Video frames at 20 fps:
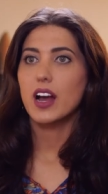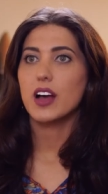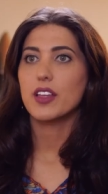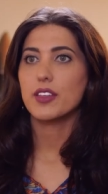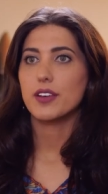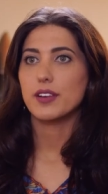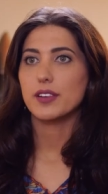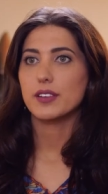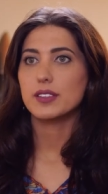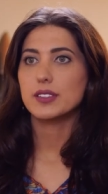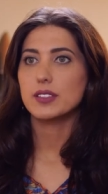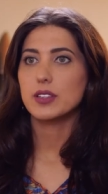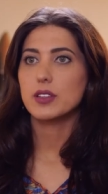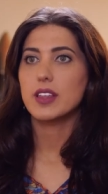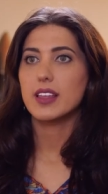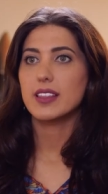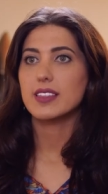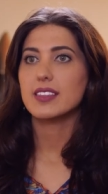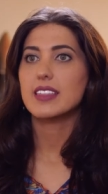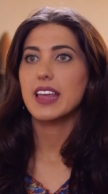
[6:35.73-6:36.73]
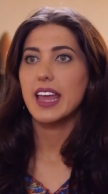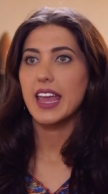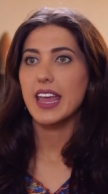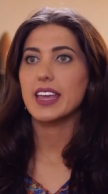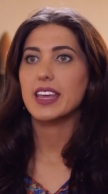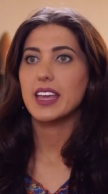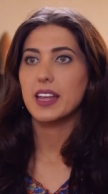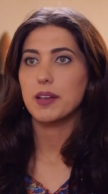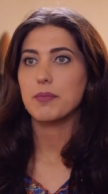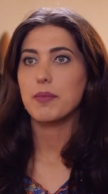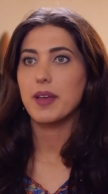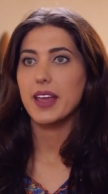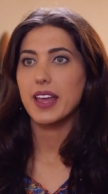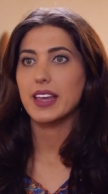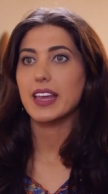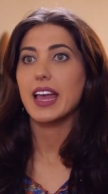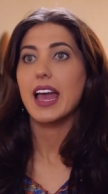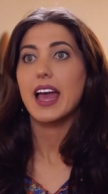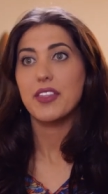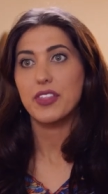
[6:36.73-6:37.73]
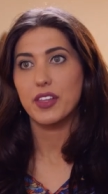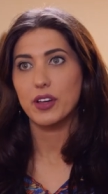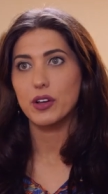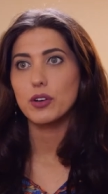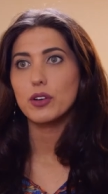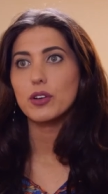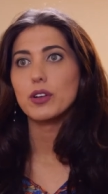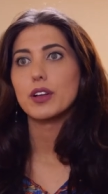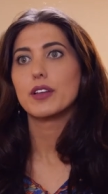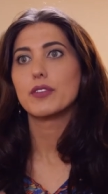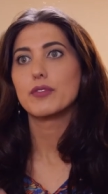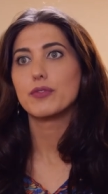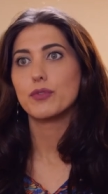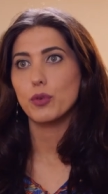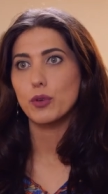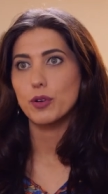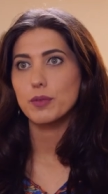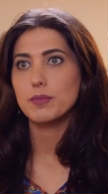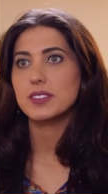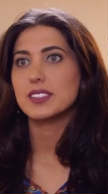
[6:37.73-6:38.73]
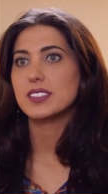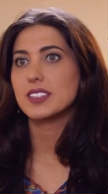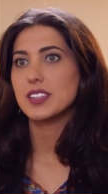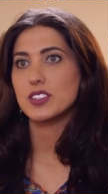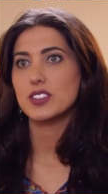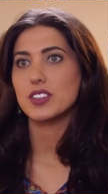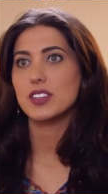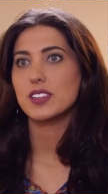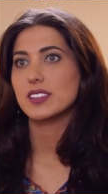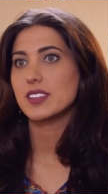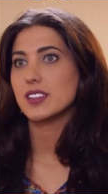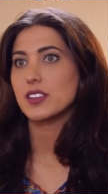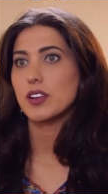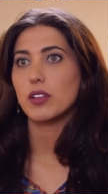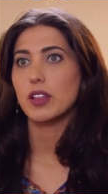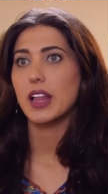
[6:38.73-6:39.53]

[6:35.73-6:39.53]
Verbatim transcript: others so that they can make ethical, informed decisions in their